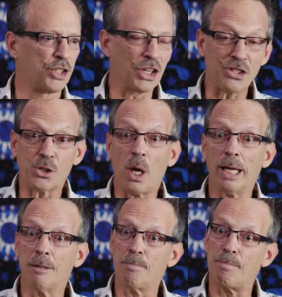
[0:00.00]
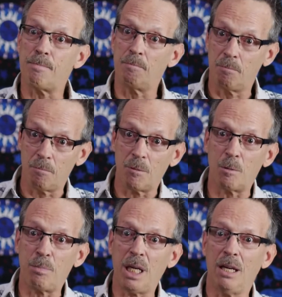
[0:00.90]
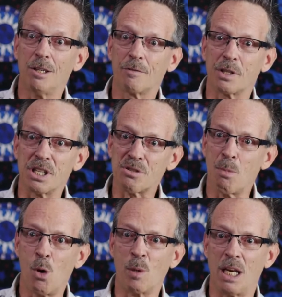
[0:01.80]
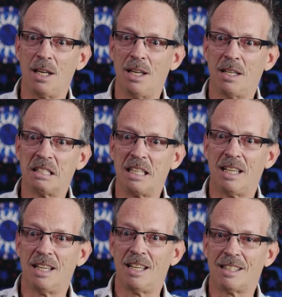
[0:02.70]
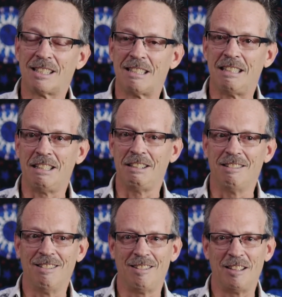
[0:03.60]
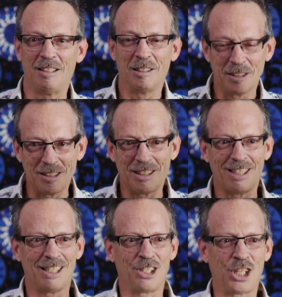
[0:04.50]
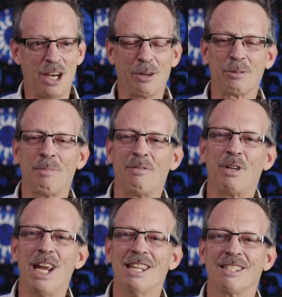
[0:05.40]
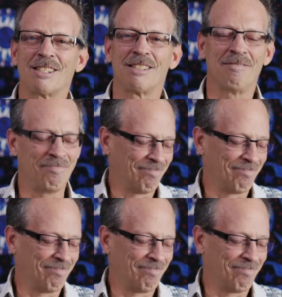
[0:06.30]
just so I could be here for this moment to share with my friends.